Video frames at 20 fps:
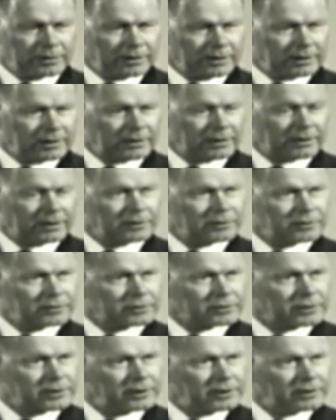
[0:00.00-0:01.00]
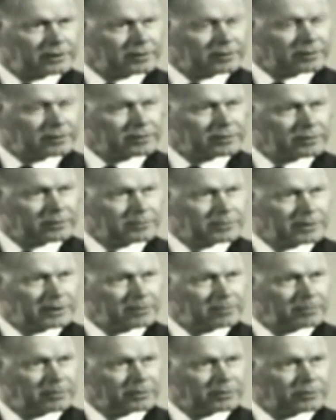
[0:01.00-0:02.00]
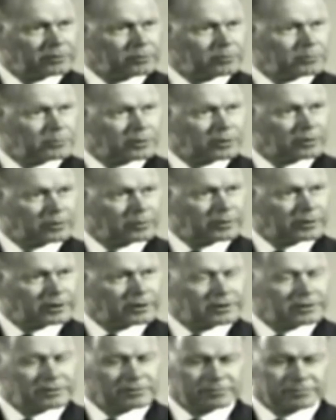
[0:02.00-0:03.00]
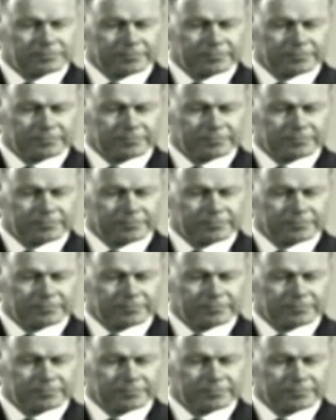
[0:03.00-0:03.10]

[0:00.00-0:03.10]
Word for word: it on a larger scale in order to be able to do more with it.